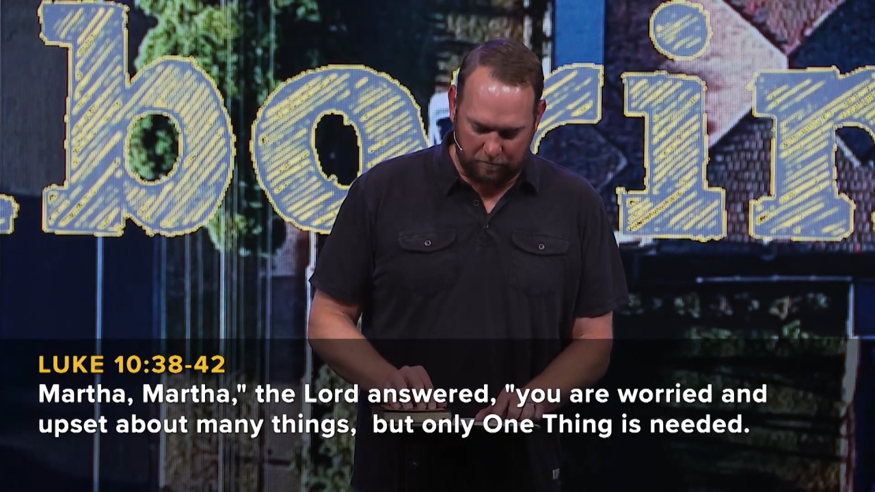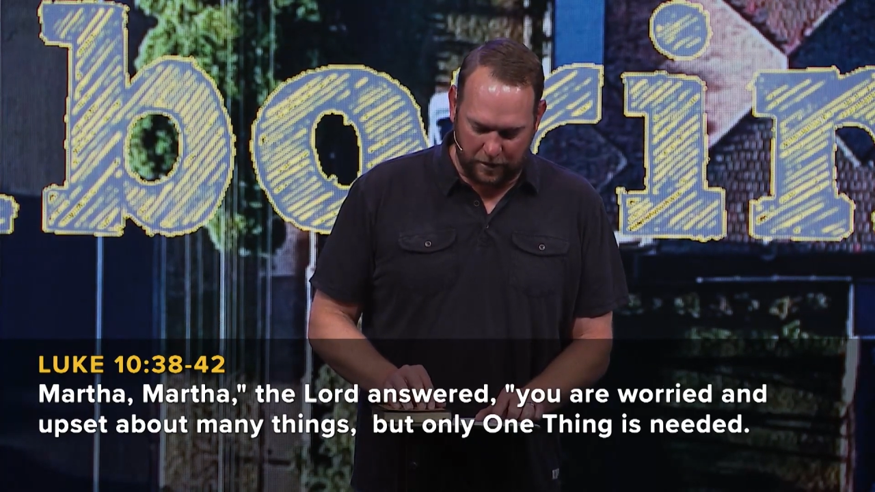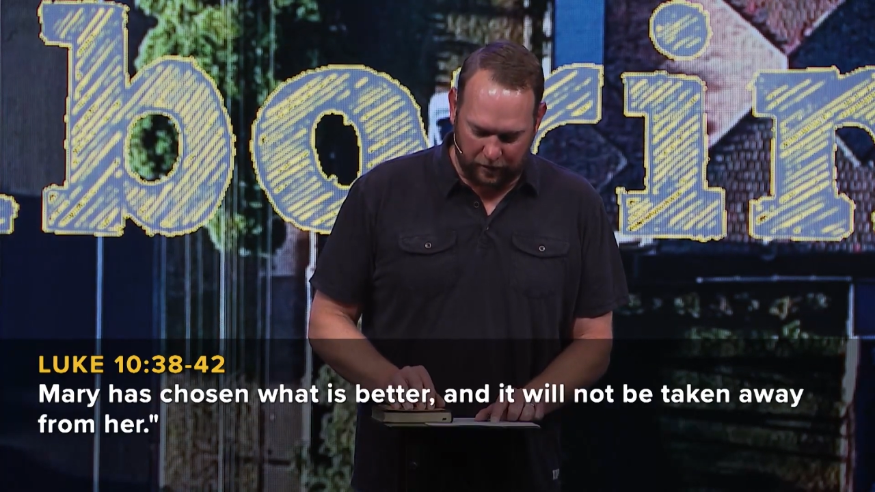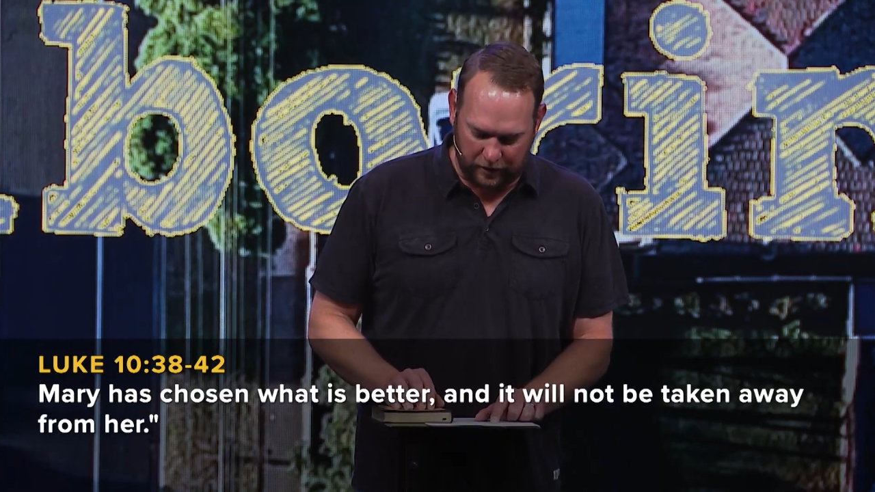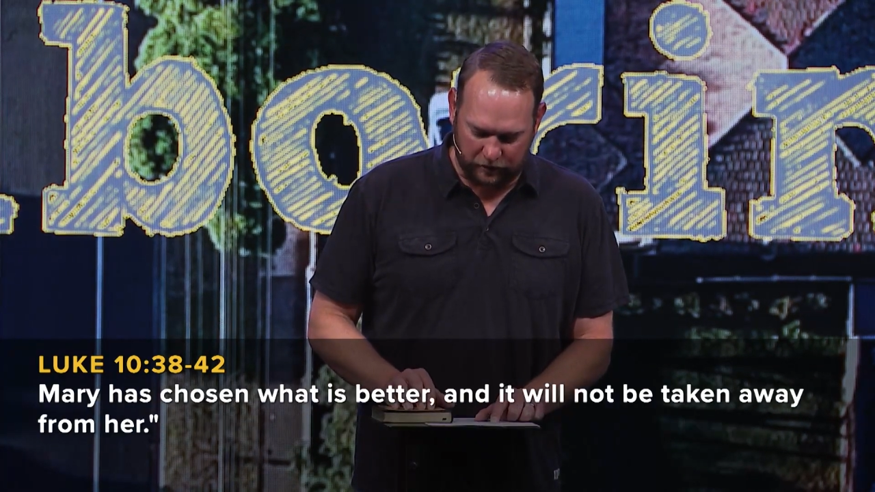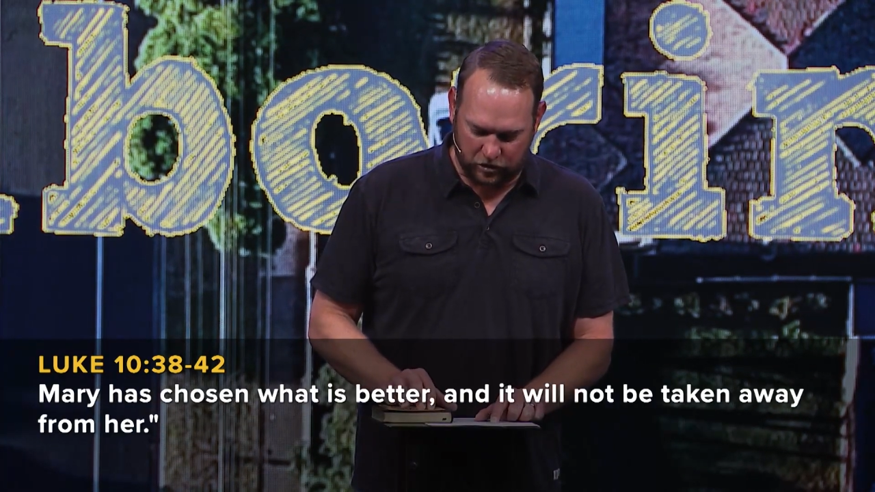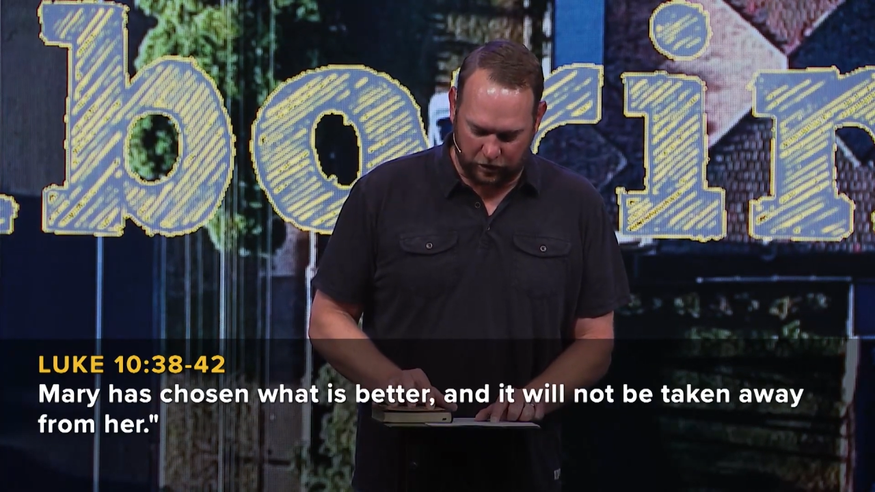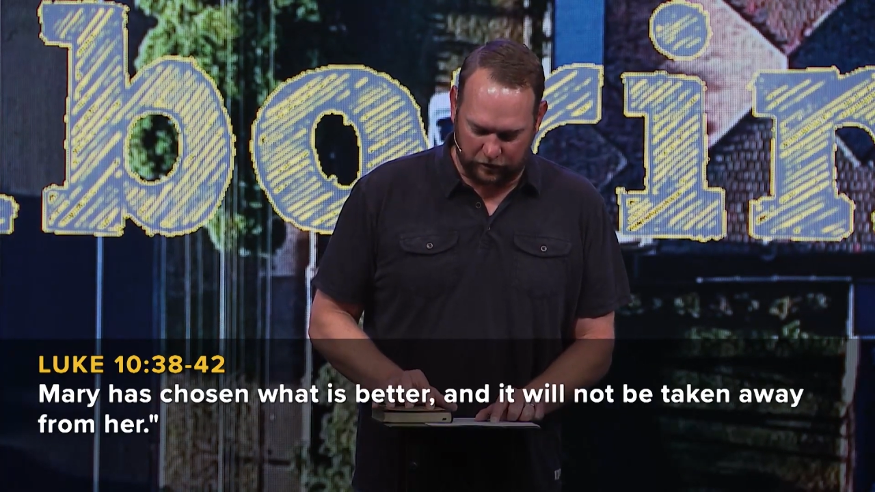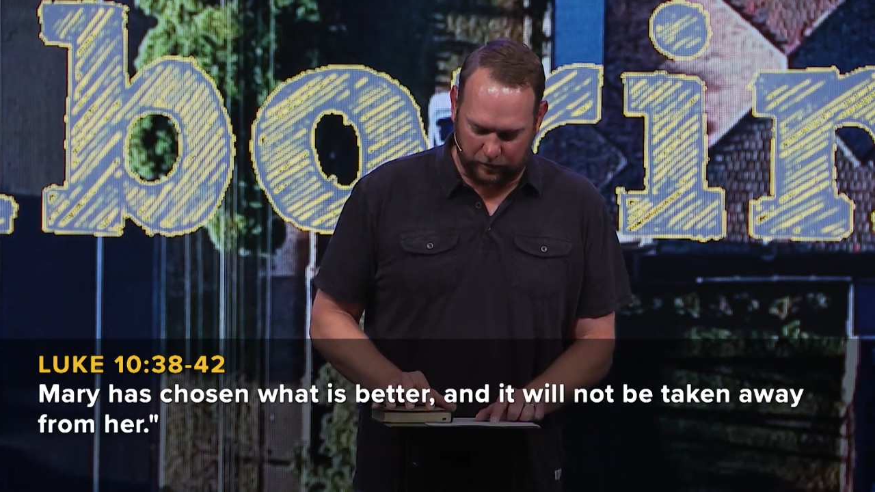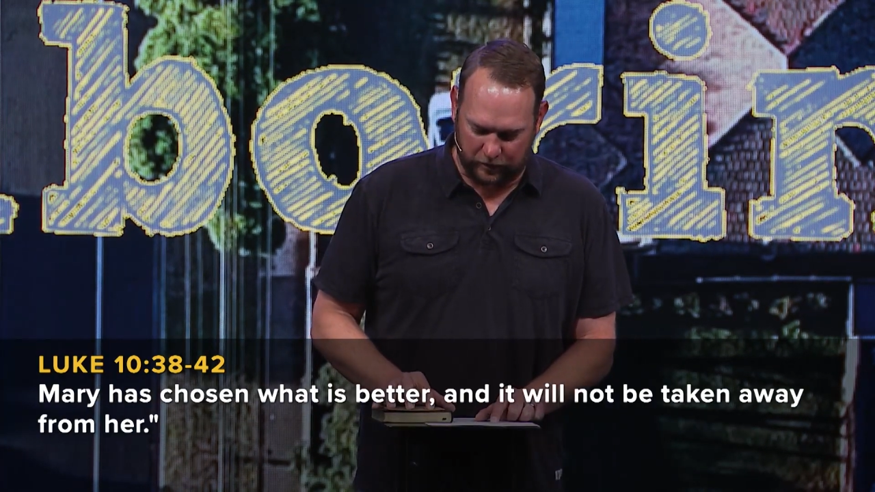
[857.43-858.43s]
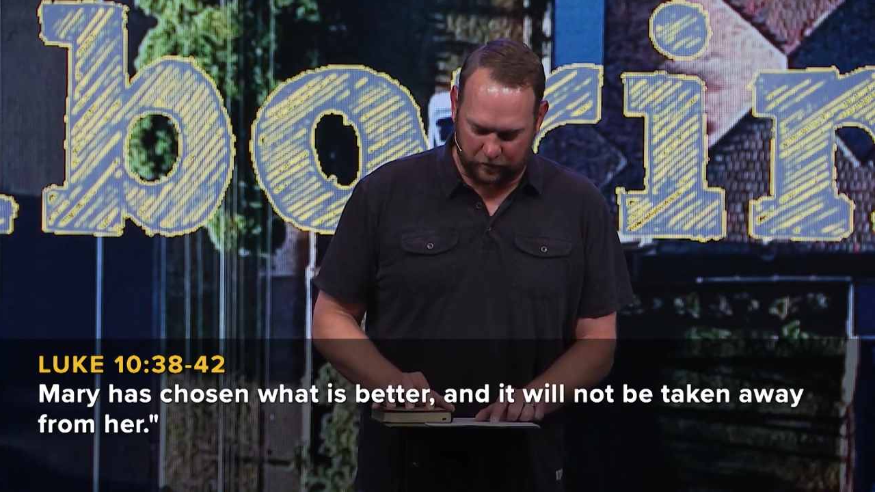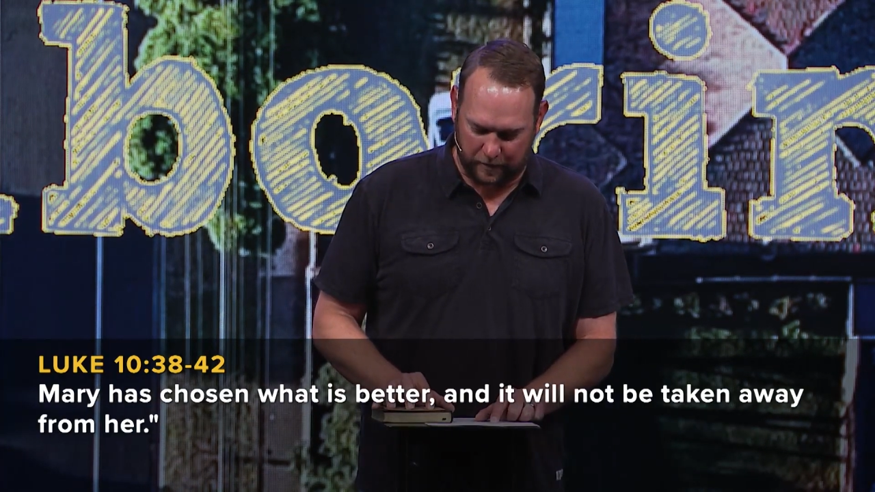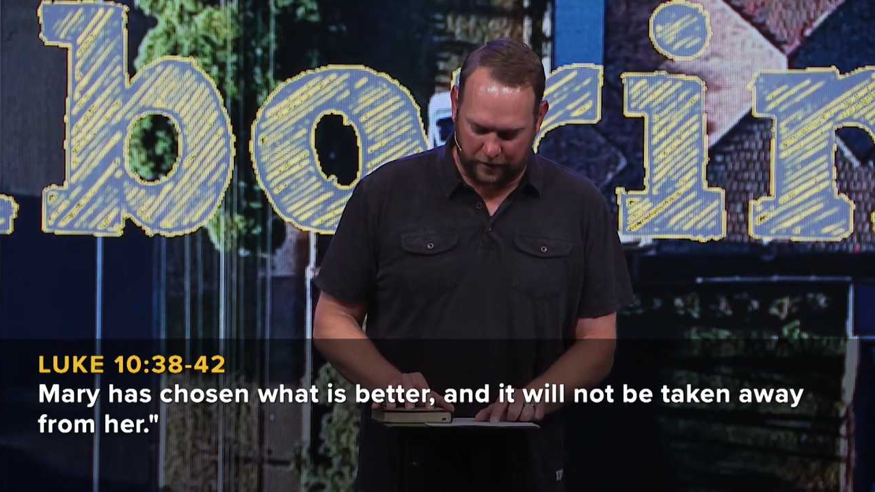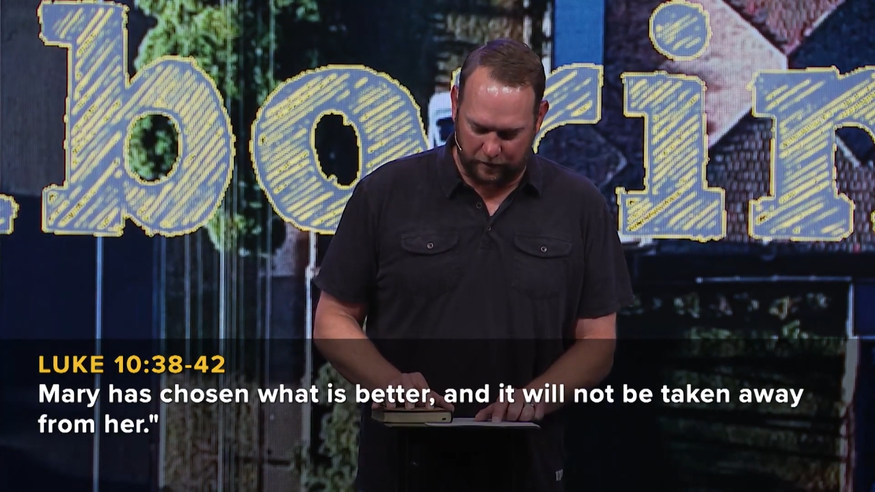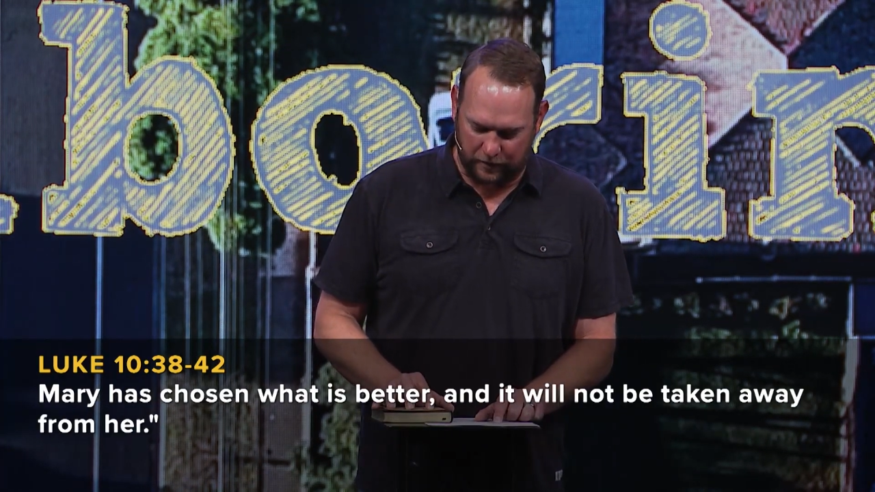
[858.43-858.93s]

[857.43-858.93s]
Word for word: Mary has chosen what is better,